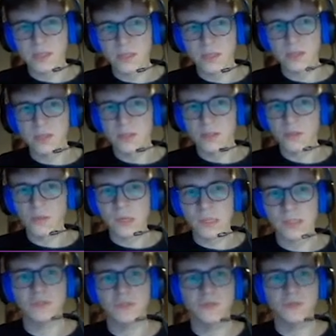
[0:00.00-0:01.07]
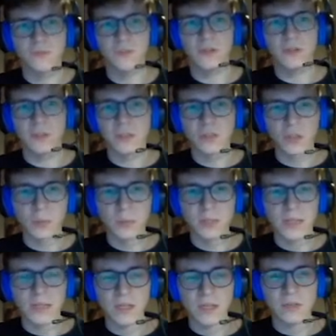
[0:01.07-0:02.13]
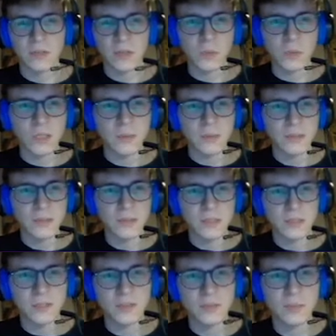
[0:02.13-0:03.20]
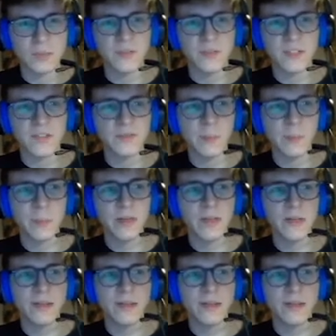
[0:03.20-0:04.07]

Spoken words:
Earthquake is very common, and you don't want to be hit super effectively by it.